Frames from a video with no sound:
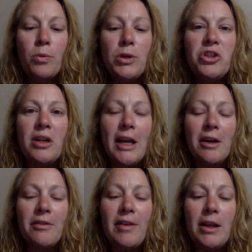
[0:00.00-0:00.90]
We should
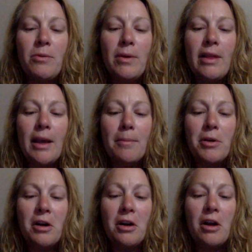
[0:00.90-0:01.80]
intervene with him
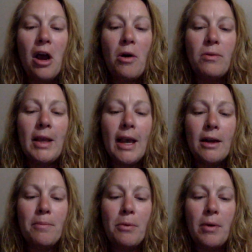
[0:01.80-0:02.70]
or her only
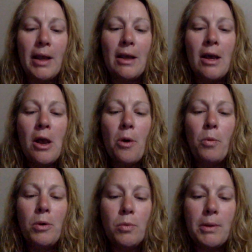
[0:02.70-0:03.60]
at a point
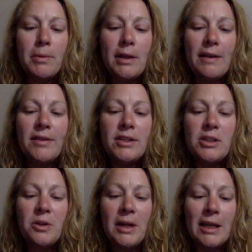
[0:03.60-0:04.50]
when we believe the
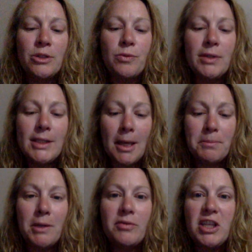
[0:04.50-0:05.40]
student is
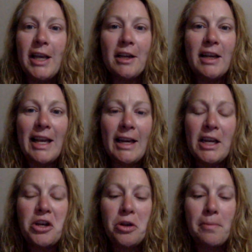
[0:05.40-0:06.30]
receptive to hear any
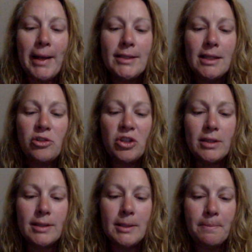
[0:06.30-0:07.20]
new
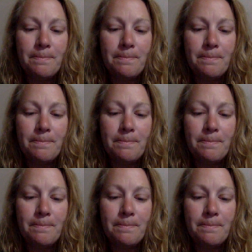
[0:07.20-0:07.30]
messages.